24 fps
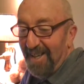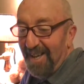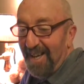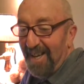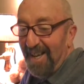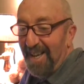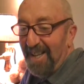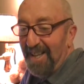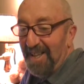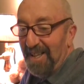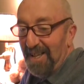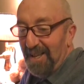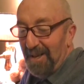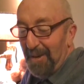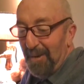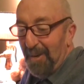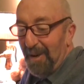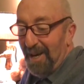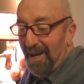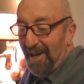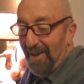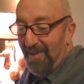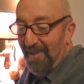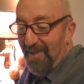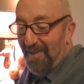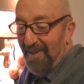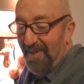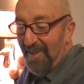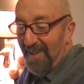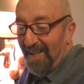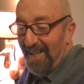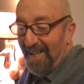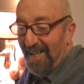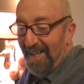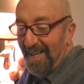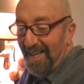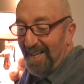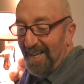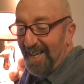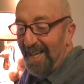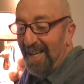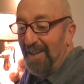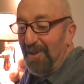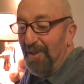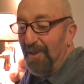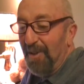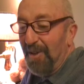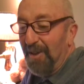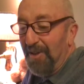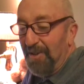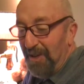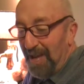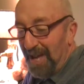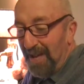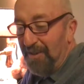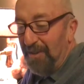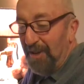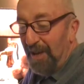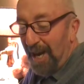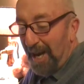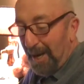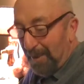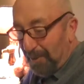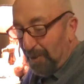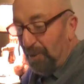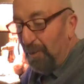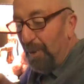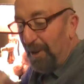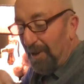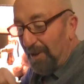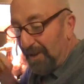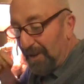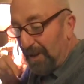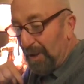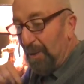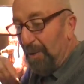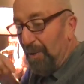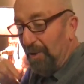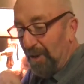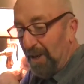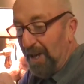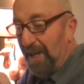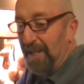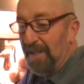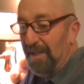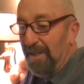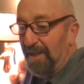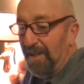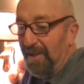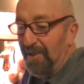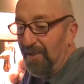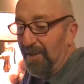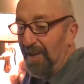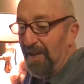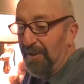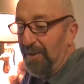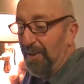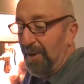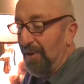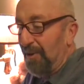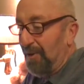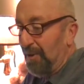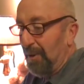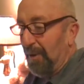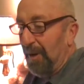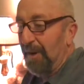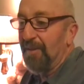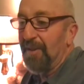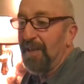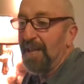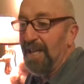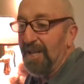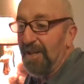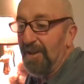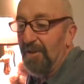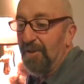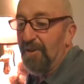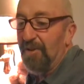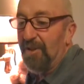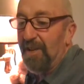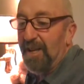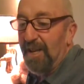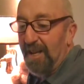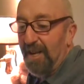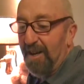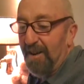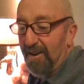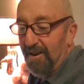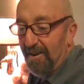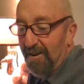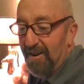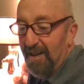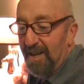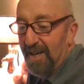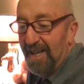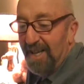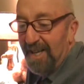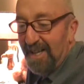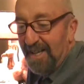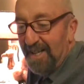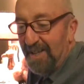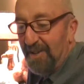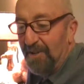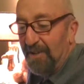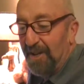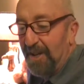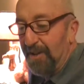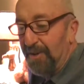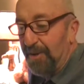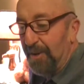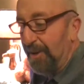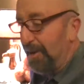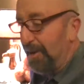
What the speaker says: in the U.S. is 10 times what goes on in this country. So everything you see here in this country,